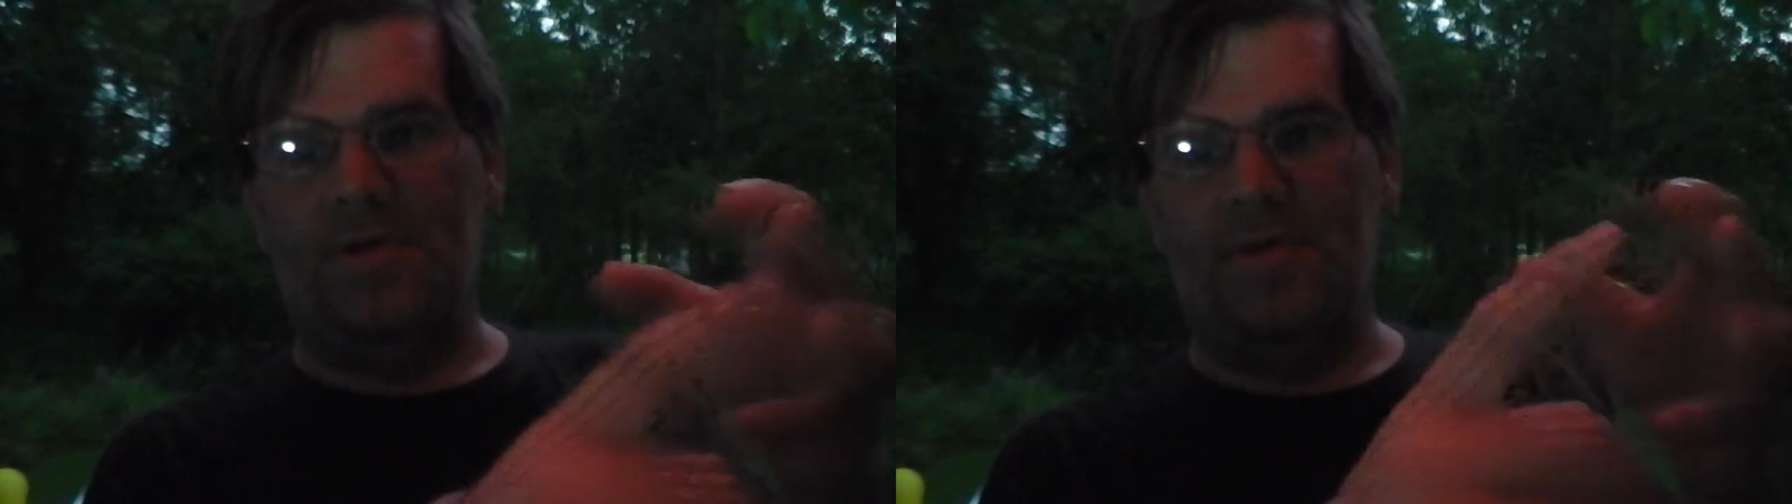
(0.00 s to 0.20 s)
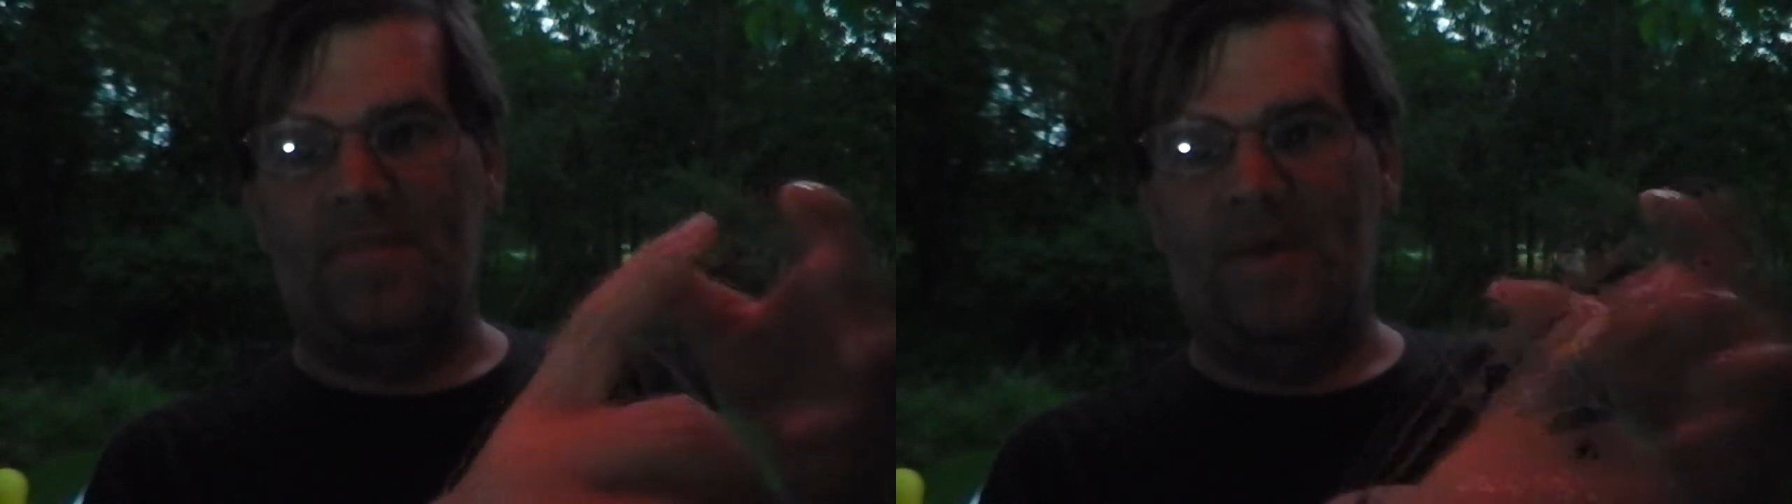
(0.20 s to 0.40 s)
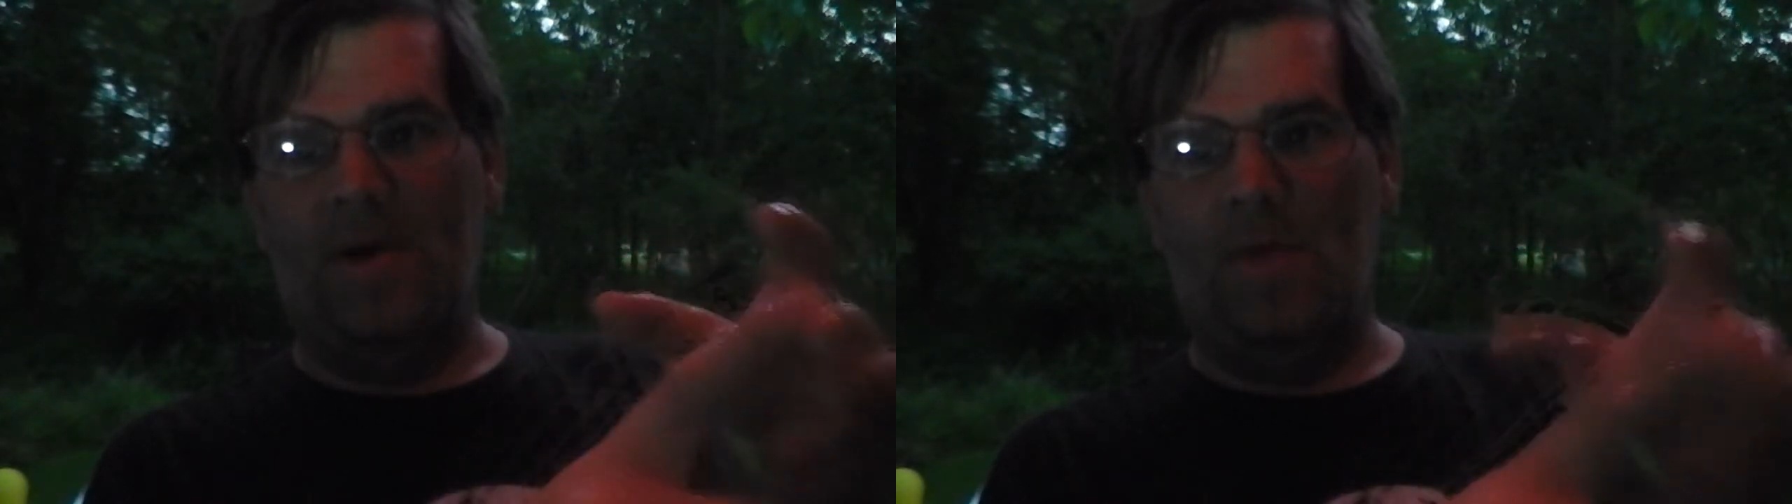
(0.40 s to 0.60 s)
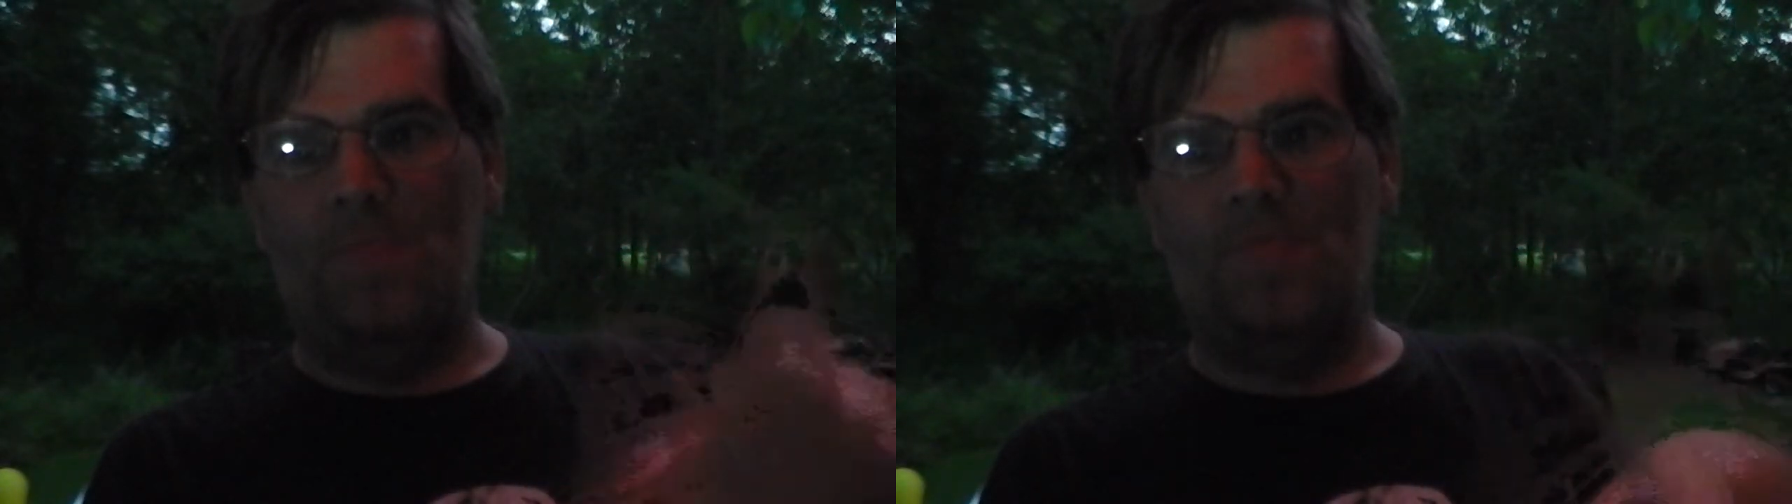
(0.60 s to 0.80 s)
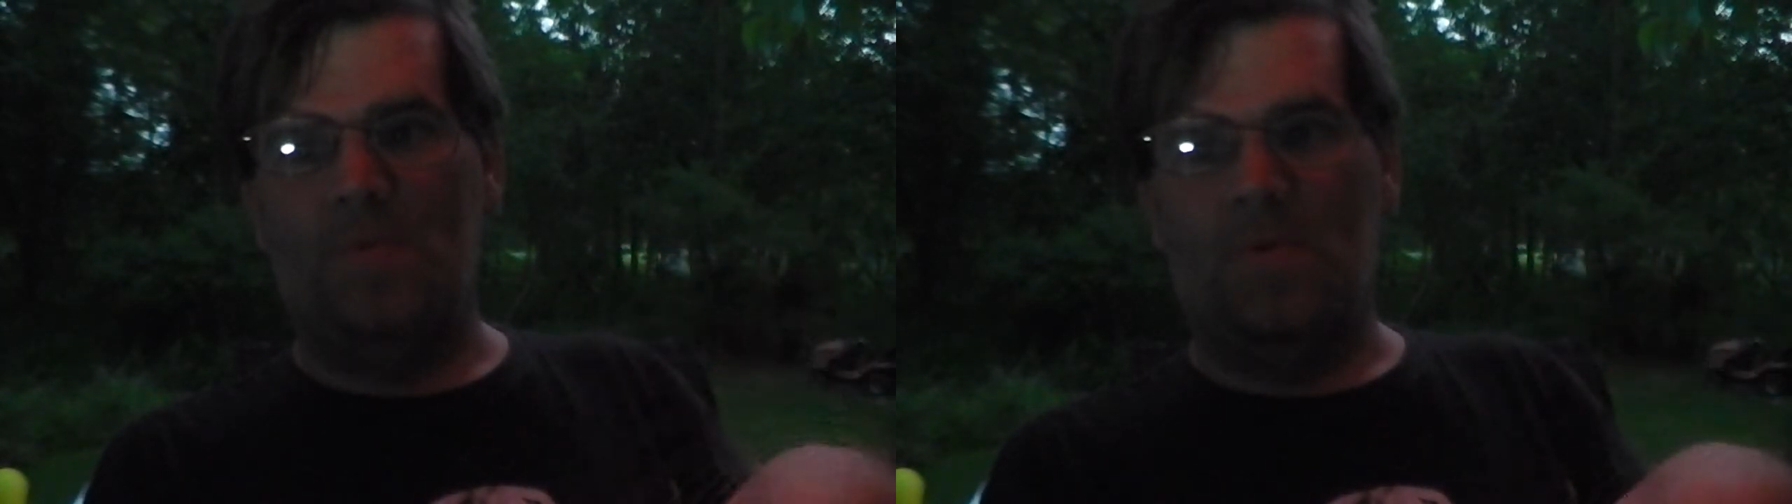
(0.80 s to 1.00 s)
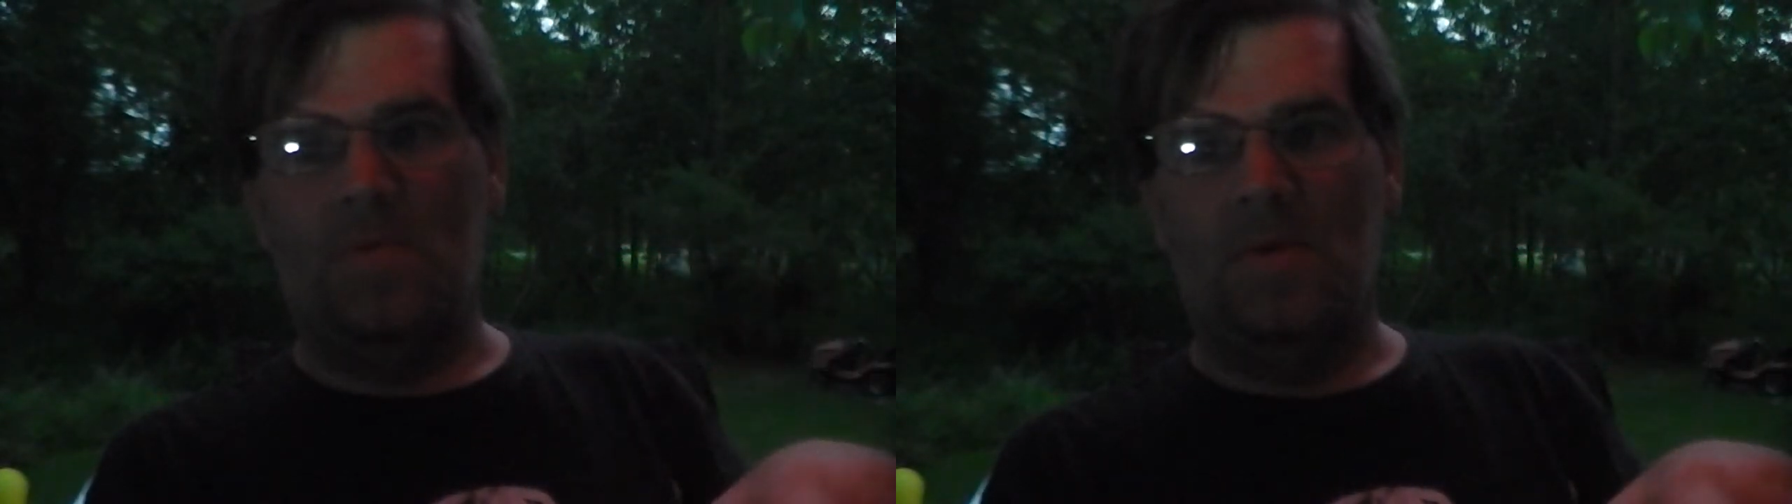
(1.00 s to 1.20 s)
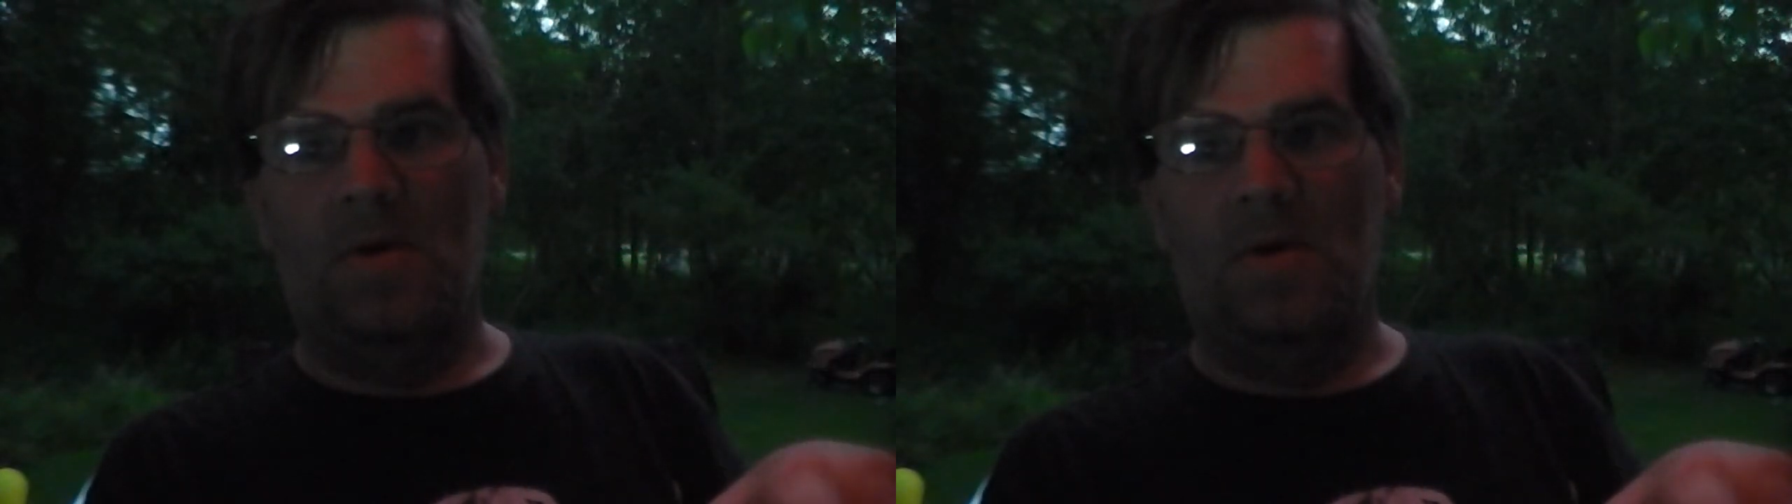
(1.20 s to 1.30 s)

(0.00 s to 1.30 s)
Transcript: then find homes for them